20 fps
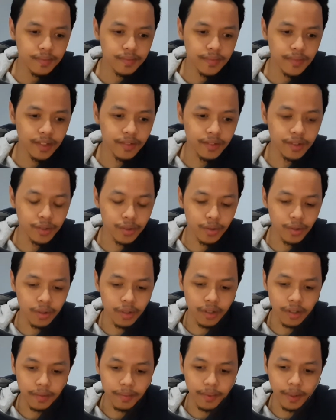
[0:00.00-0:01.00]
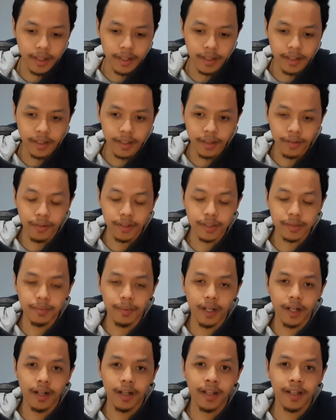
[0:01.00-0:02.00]
Never scored, but it was
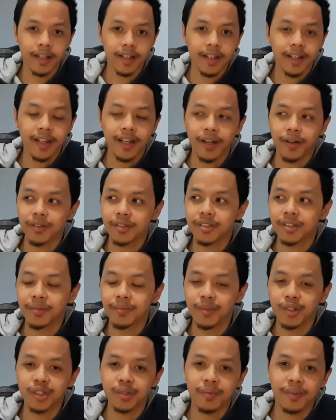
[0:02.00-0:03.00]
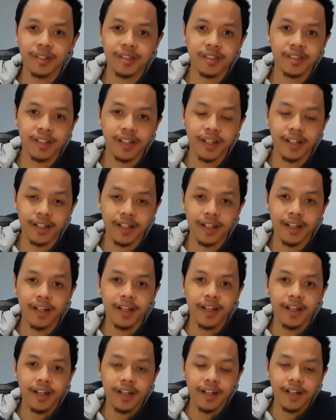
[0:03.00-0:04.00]
the most Manchester United
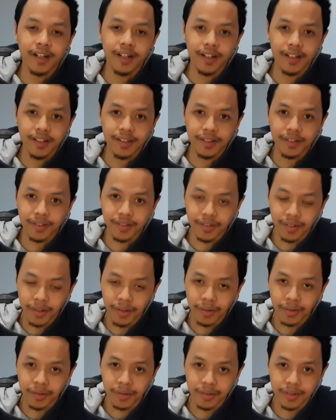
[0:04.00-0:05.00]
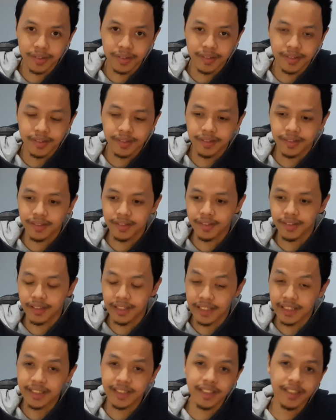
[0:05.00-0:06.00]
goal
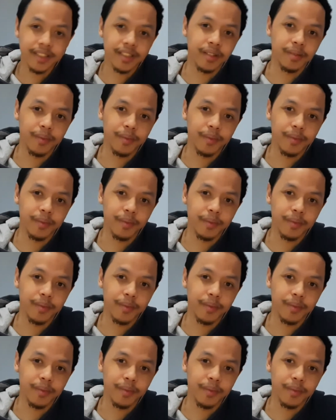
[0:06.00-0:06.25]
this season.